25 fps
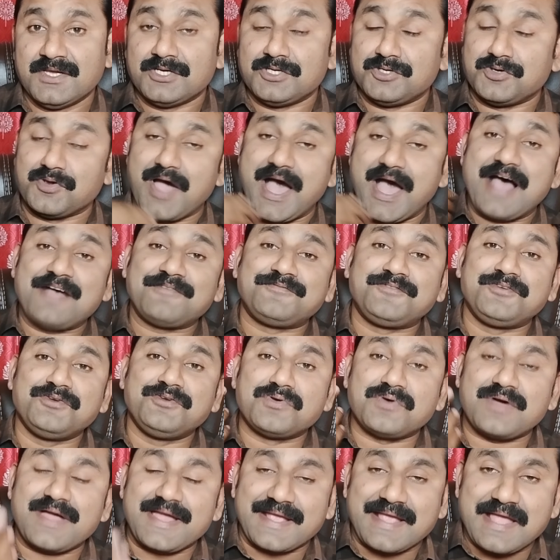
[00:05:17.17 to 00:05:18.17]
you have to
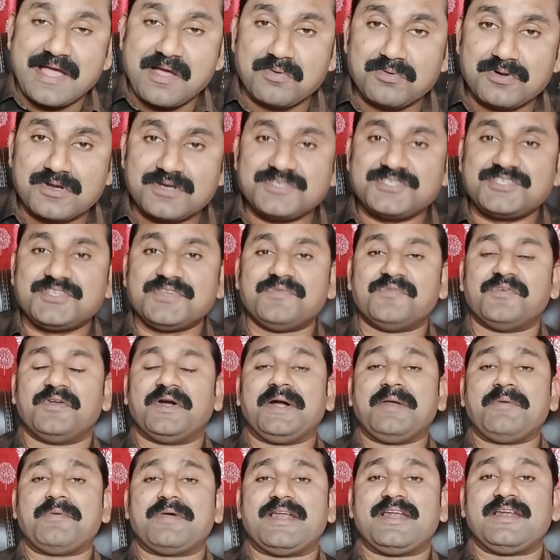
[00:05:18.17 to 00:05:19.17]
know accountancy
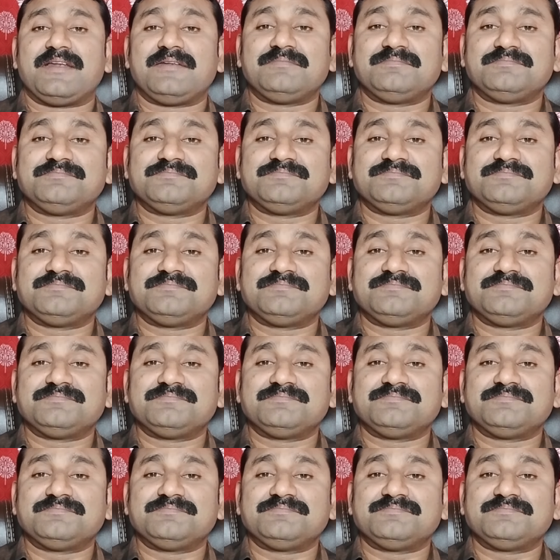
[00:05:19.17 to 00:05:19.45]
very well.